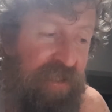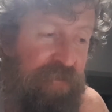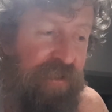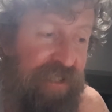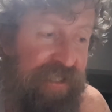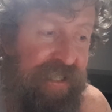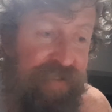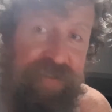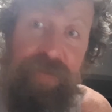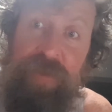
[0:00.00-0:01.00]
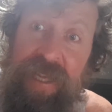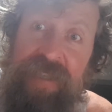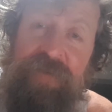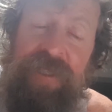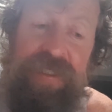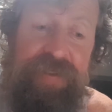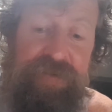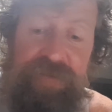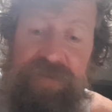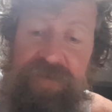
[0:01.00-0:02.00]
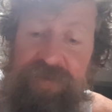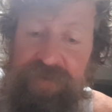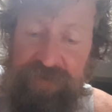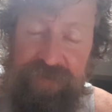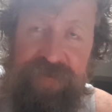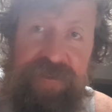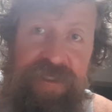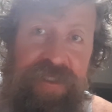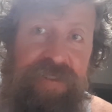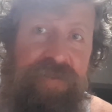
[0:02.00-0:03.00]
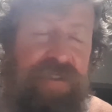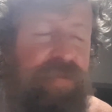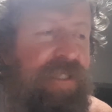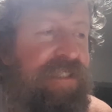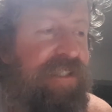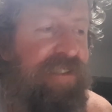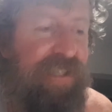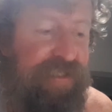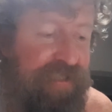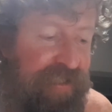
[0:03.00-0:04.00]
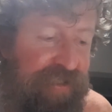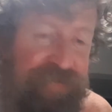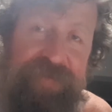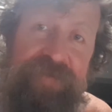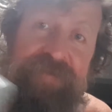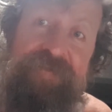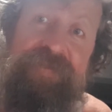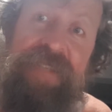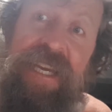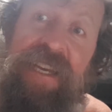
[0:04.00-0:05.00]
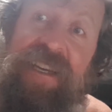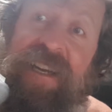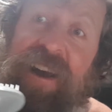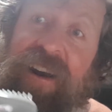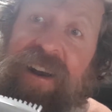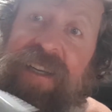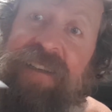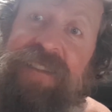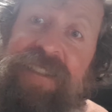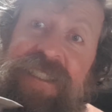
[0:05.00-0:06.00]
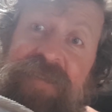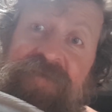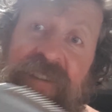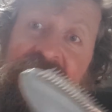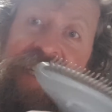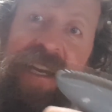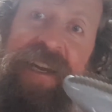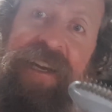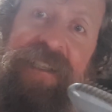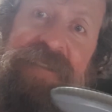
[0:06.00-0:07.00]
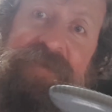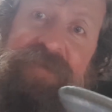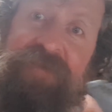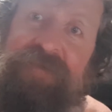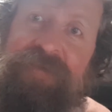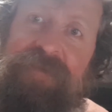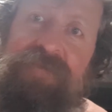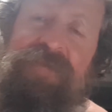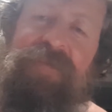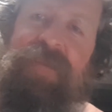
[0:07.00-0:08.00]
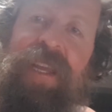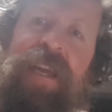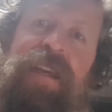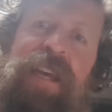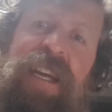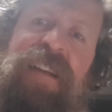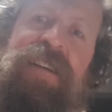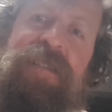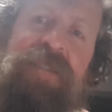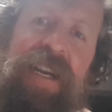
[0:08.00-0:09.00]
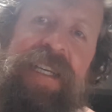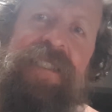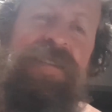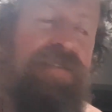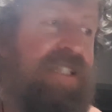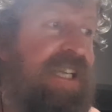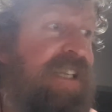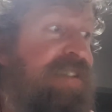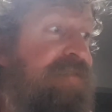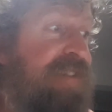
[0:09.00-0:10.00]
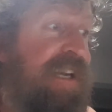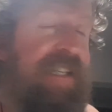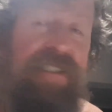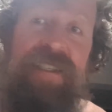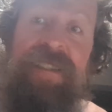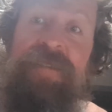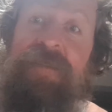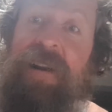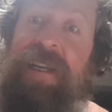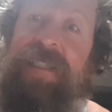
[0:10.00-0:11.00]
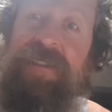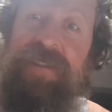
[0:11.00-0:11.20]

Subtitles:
while they gave the black one the grooming tonight. So I got this rake out and I raked and raked and raked